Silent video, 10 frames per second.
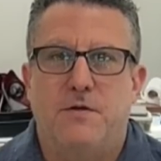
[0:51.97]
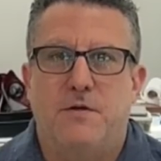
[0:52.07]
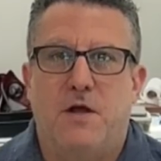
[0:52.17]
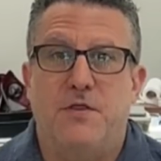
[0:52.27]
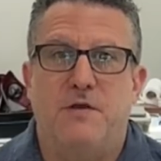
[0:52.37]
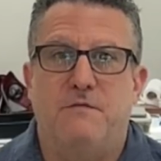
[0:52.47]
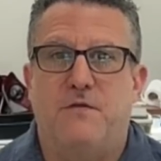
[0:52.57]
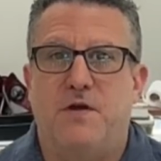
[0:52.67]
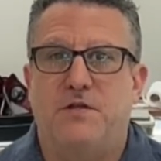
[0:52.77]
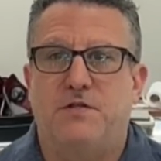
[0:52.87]
on the
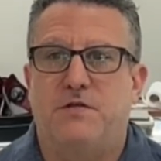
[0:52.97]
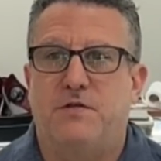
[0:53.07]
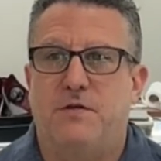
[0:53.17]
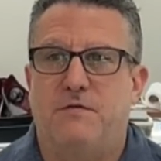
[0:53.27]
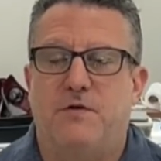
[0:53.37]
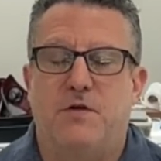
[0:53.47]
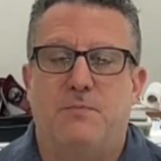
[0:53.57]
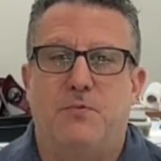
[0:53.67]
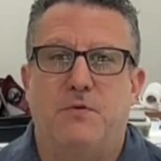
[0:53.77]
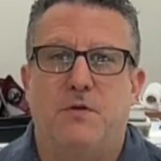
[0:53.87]
advice of a
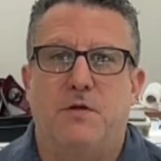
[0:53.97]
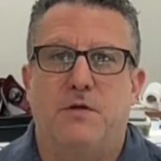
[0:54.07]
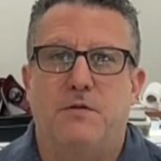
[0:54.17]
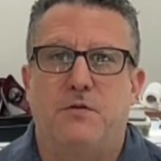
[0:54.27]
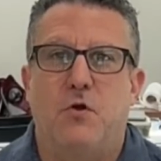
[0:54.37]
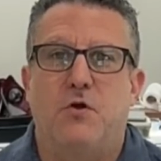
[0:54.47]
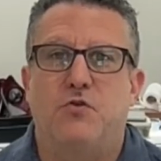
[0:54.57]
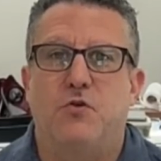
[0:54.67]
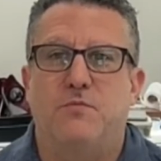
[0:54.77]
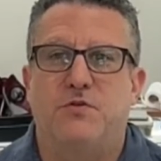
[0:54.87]
couple
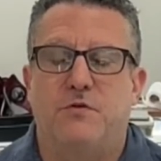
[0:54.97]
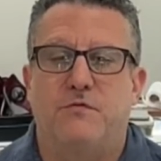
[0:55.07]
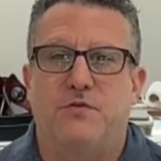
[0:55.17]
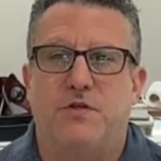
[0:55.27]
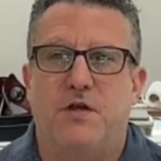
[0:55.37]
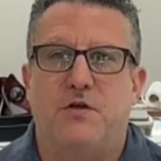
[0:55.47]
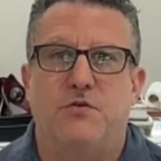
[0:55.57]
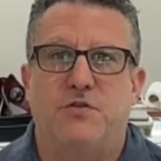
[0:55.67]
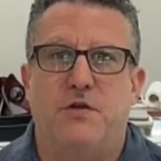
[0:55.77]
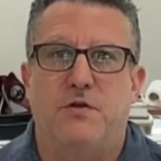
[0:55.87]
long-term silver
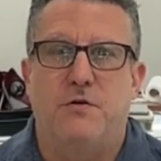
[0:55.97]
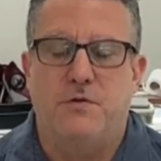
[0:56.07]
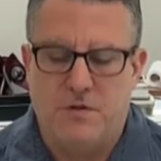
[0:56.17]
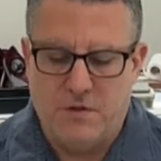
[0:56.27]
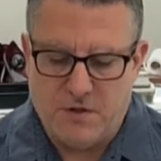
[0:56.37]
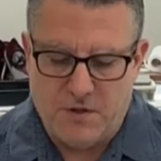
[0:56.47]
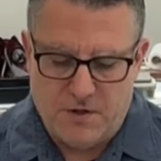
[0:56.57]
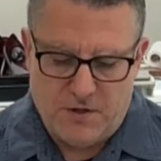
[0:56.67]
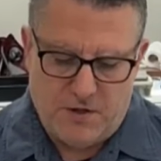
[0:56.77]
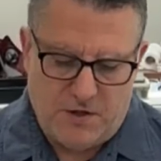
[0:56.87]
stackers I know.
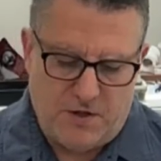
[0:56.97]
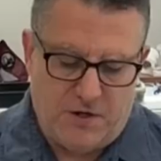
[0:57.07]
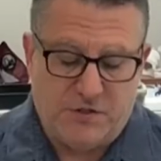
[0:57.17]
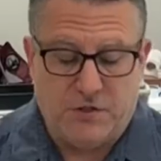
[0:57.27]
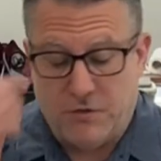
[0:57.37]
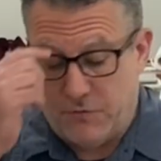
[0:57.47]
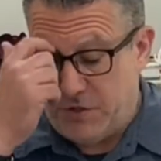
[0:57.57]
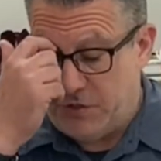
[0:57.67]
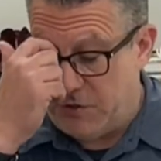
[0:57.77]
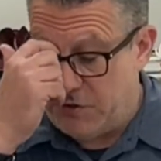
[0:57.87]
And I started
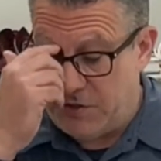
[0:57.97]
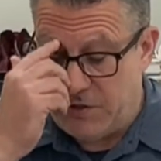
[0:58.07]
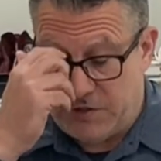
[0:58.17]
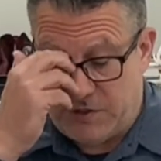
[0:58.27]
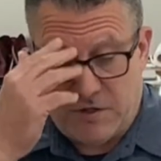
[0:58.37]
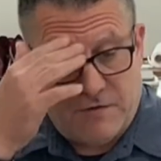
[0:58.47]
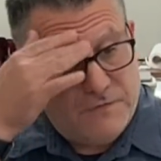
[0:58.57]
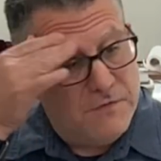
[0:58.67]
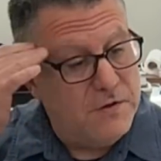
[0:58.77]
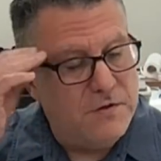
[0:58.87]
researching this
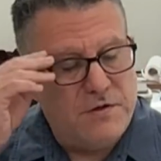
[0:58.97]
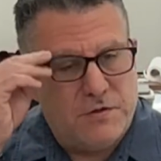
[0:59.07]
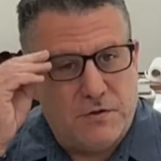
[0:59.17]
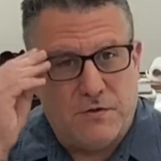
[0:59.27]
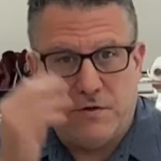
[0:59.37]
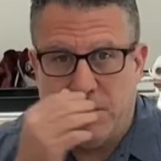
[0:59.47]
stuff, and these are